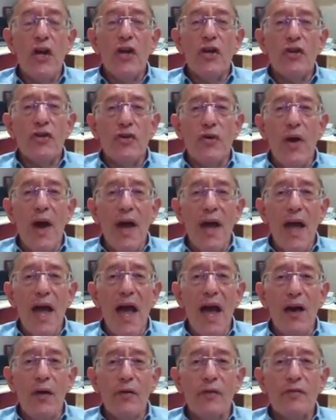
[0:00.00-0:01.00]
you
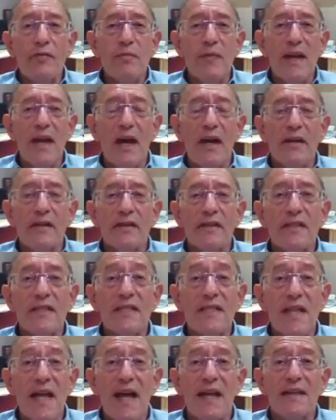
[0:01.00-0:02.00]
helped me
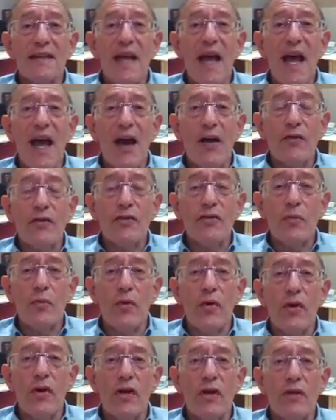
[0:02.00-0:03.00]
understand how to
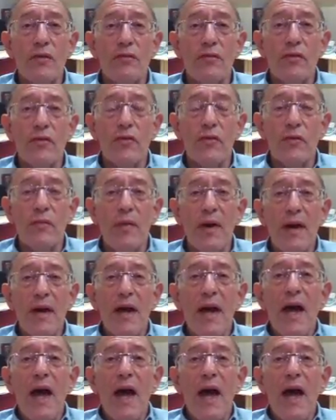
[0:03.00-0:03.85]
work a room,